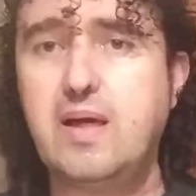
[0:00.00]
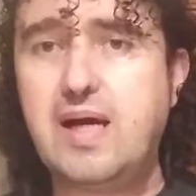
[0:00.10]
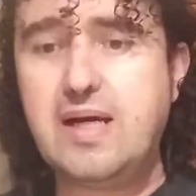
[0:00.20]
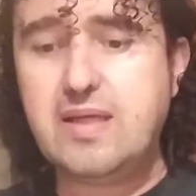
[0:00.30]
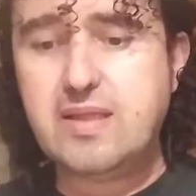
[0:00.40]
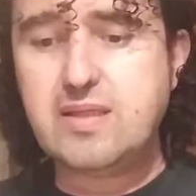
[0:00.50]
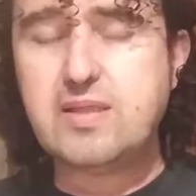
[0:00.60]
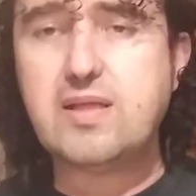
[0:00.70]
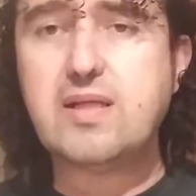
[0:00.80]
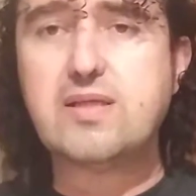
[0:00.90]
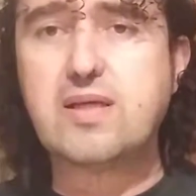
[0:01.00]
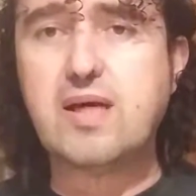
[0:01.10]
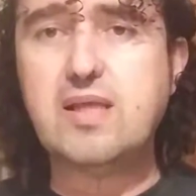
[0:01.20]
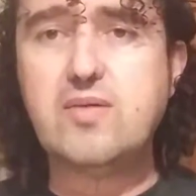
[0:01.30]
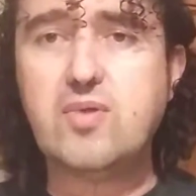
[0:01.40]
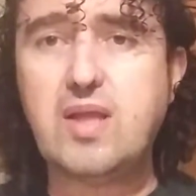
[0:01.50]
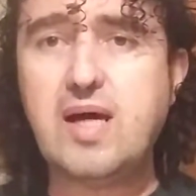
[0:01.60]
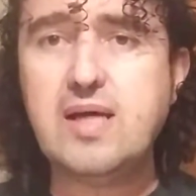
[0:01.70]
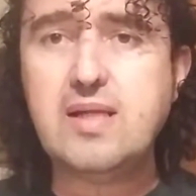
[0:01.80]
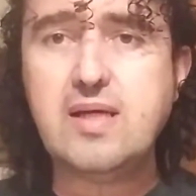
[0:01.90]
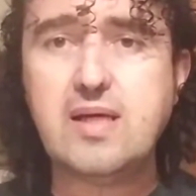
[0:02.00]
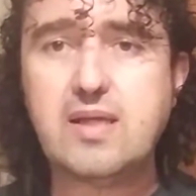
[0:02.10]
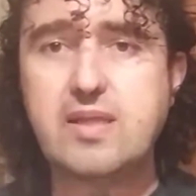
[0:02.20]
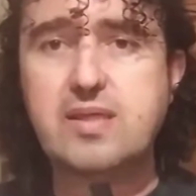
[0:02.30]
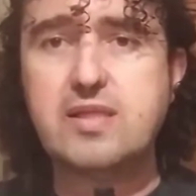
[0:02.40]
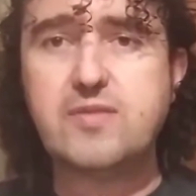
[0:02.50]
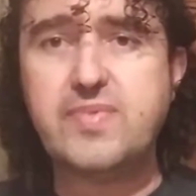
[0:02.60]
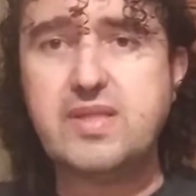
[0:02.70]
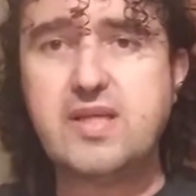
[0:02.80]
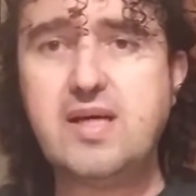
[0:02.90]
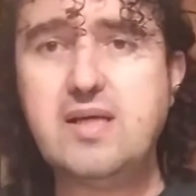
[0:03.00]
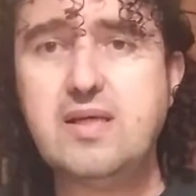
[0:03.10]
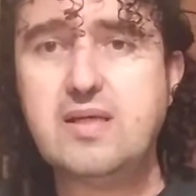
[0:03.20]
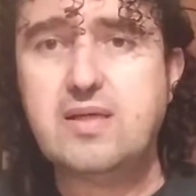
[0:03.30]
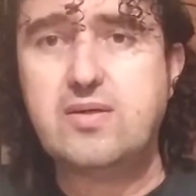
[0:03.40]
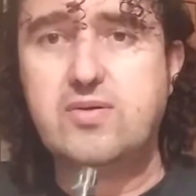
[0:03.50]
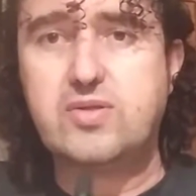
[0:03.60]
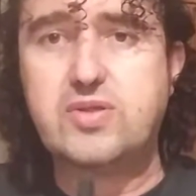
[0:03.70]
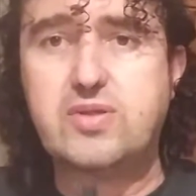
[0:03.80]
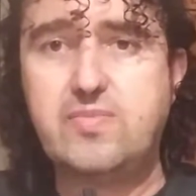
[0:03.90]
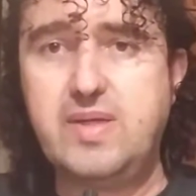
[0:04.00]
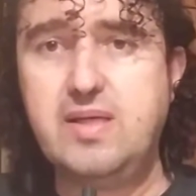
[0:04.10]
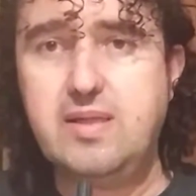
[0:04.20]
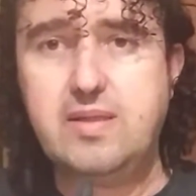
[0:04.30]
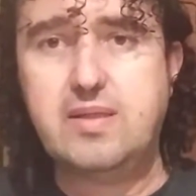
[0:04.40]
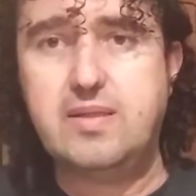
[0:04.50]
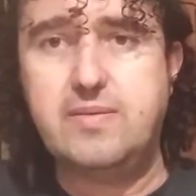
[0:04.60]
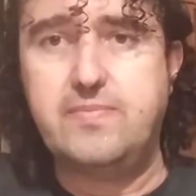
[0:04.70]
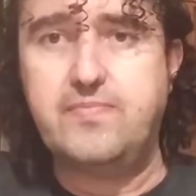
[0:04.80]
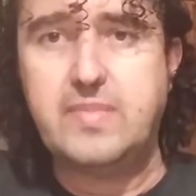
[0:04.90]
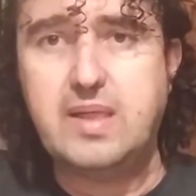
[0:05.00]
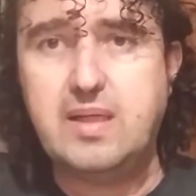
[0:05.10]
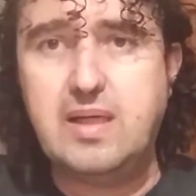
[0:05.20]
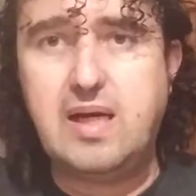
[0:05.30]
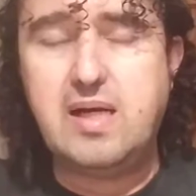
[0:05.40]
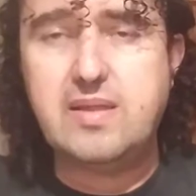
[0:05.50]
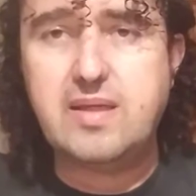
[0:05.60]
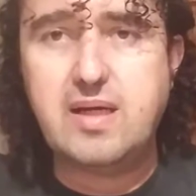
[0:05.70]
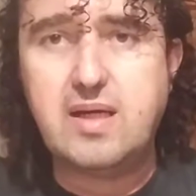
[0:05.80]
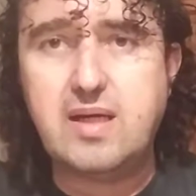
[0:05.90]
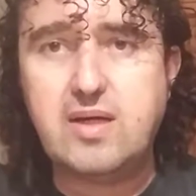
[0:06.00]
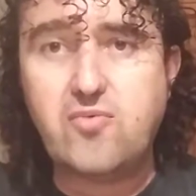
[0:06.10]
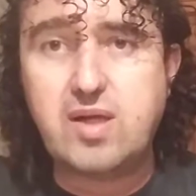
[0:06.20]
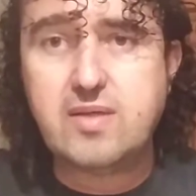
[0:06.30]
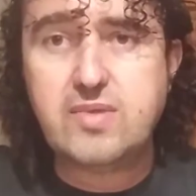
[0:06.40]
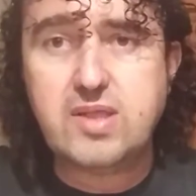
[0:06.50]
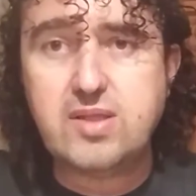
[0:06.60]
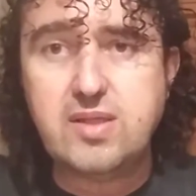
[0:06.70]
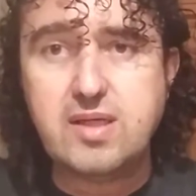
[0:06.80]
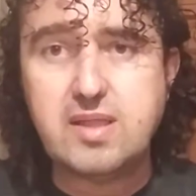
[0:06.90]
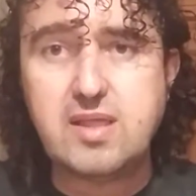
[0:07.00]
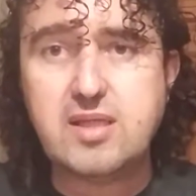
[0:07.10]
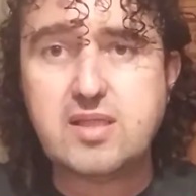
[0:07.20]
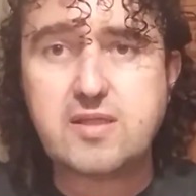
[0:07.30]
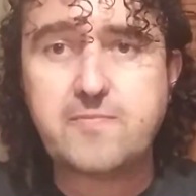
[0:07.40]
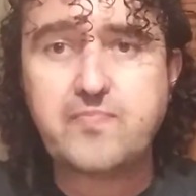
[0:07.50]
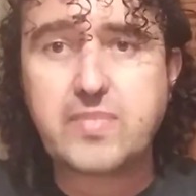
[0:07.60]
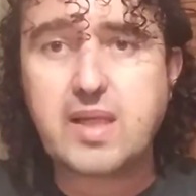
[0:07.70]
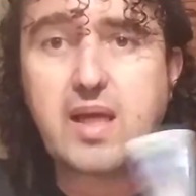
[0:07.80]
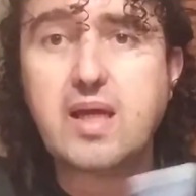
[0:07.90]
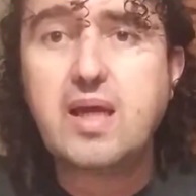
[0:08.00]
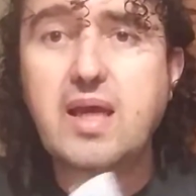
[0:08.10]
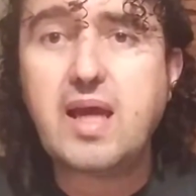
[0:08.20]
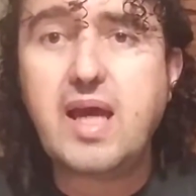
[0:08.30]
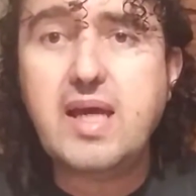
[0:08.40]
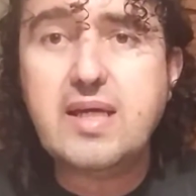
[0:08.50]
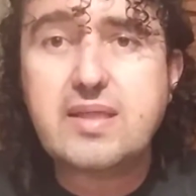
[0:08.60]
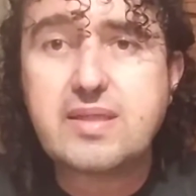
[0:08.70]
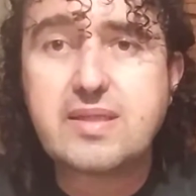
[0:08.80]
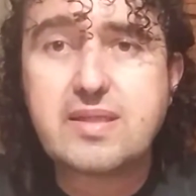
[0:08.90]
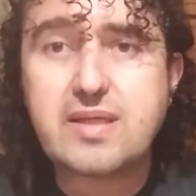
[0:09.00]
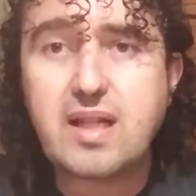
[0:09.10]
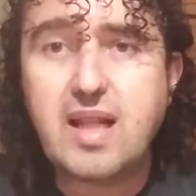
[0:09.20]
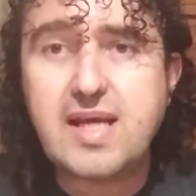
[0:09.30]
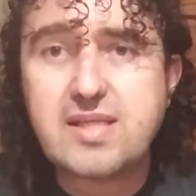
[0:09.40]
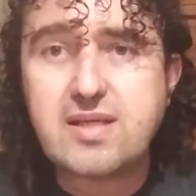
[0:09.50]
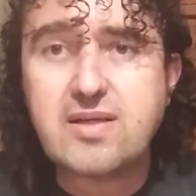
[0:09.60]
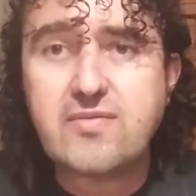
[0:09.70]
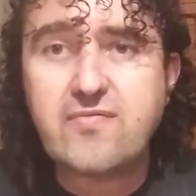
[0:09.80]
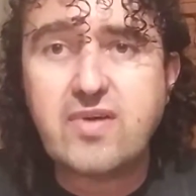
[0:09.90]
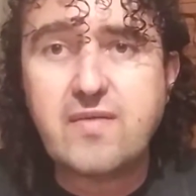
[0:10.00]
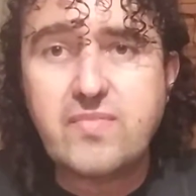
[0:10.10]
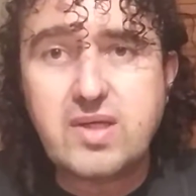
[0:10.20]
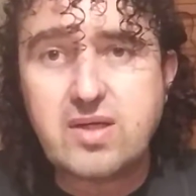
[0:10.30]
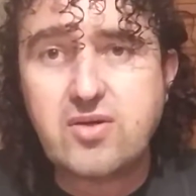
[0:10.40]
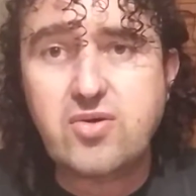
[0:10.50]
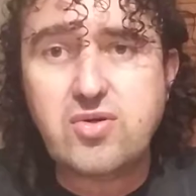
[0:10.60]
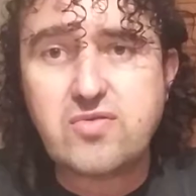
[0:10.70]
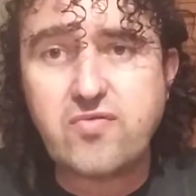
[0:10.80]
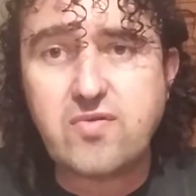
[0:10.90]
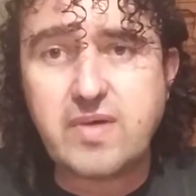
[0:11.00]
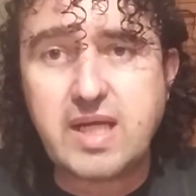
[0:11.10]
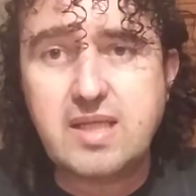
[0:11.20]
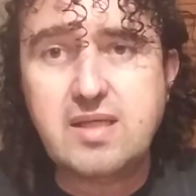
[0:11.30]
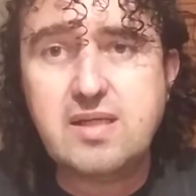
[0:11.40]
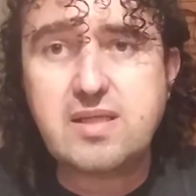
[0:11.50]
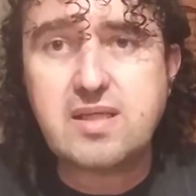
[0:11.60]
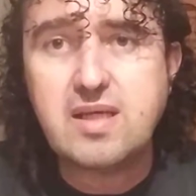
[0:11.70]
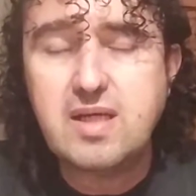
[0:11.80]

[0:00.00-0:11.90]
Hi, this is English Academy Online, and this is Peter, me, and welcome to this 8th lesson from the course for beginners.